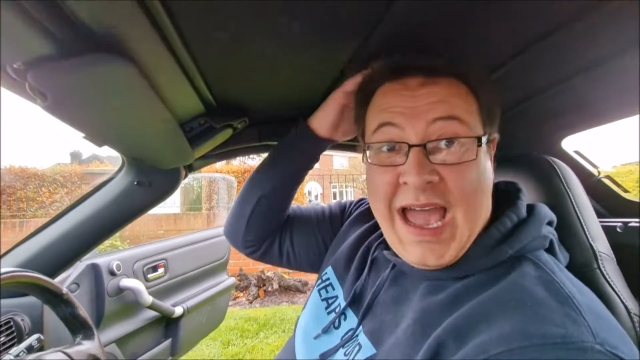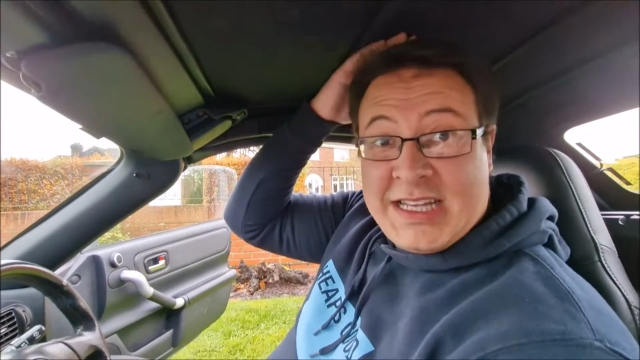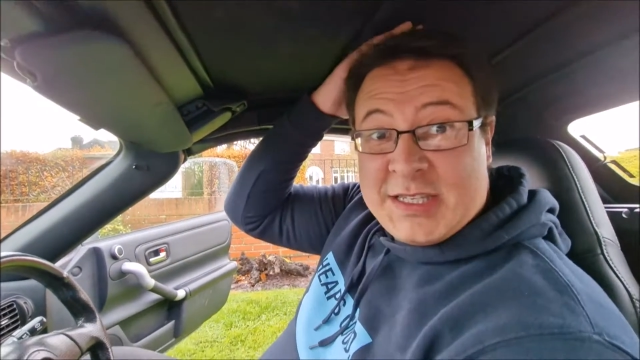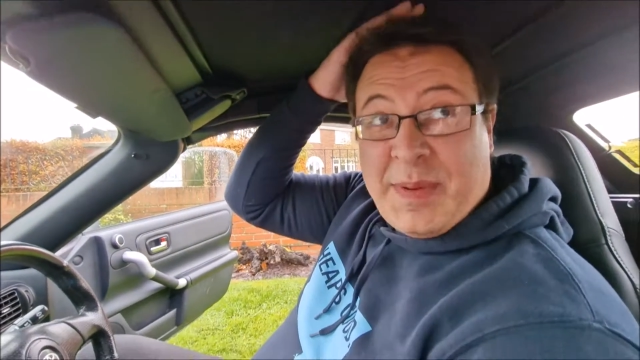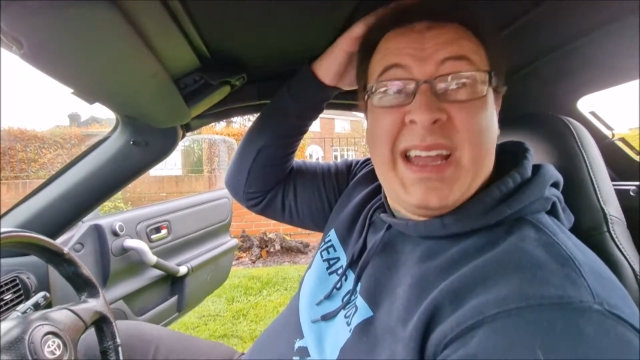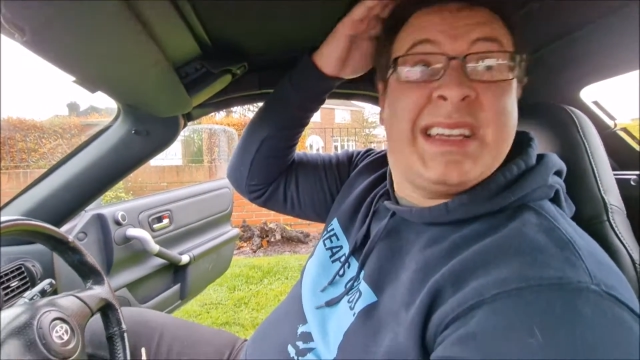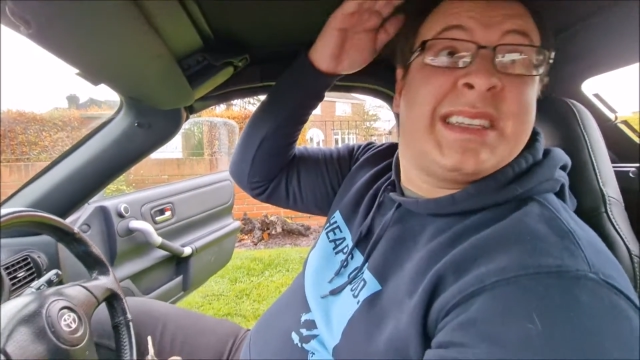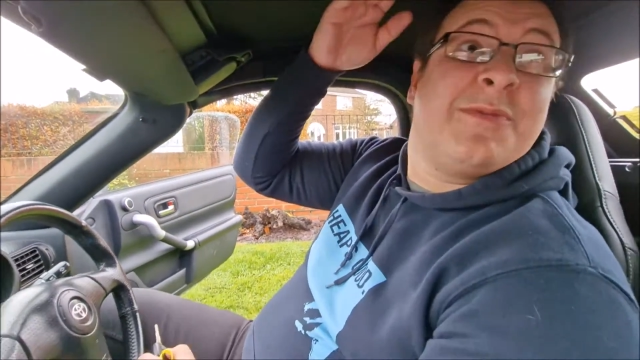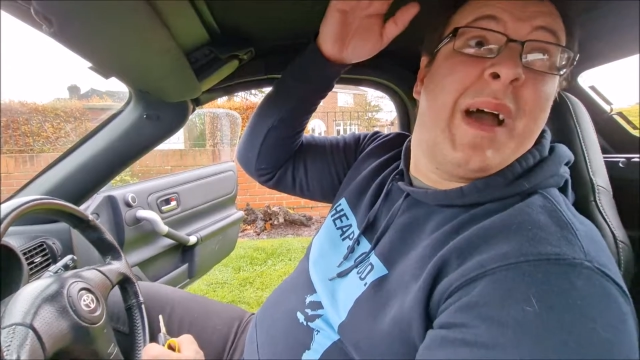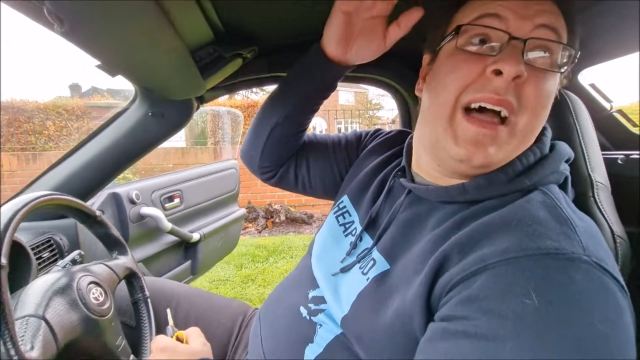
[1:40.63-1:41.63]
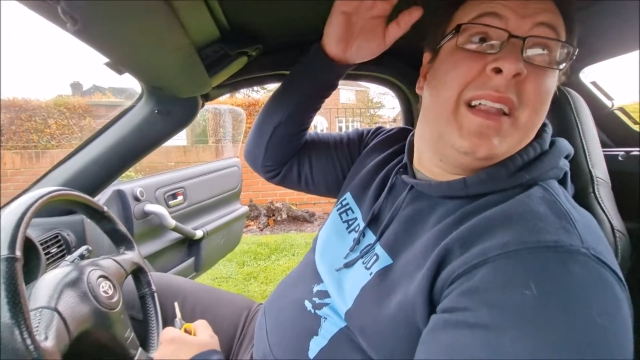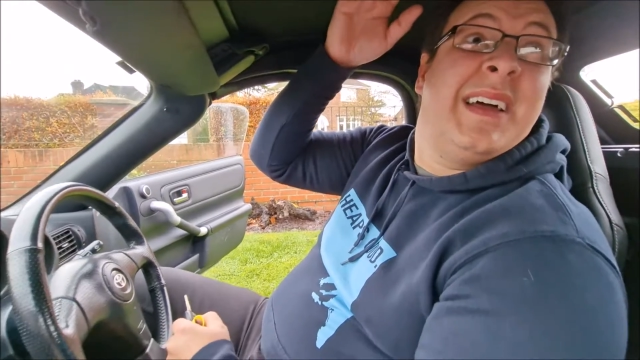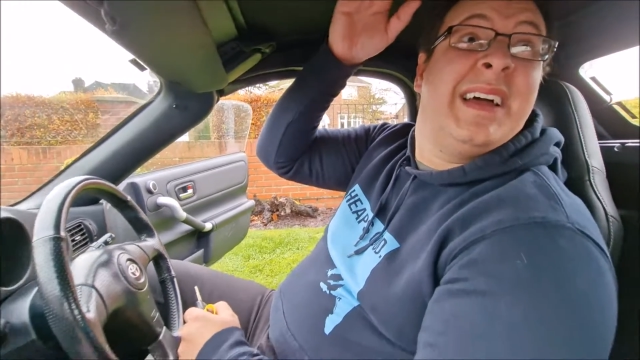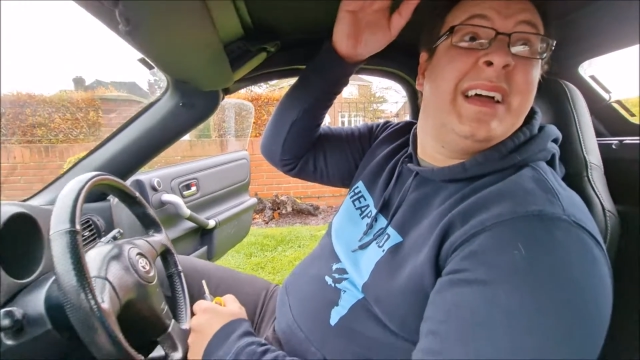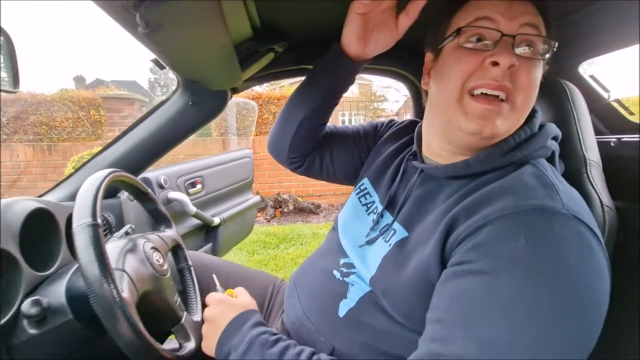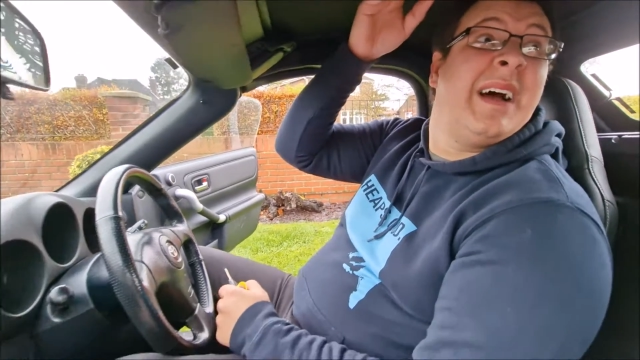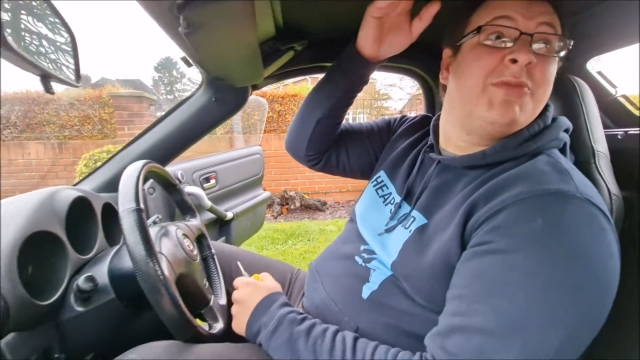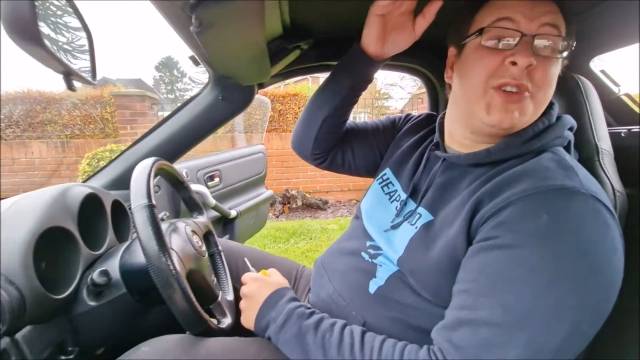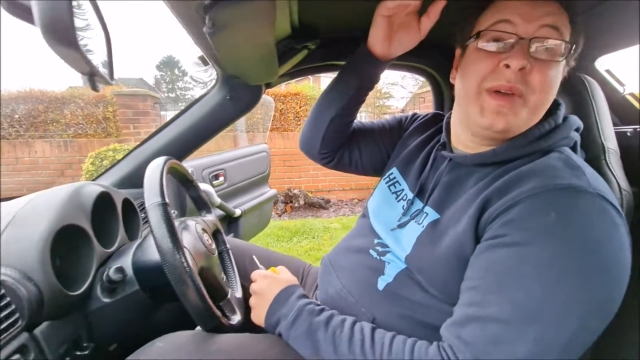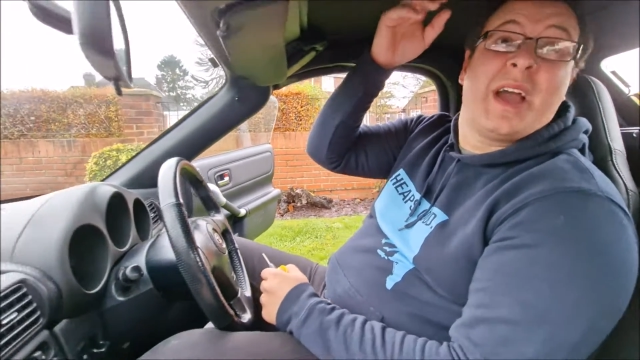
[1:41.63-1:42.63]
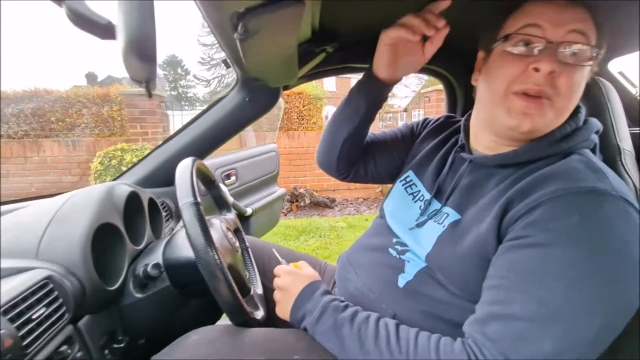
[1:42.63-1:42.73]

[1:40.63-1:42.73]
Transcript: Headspace, well, I'm doing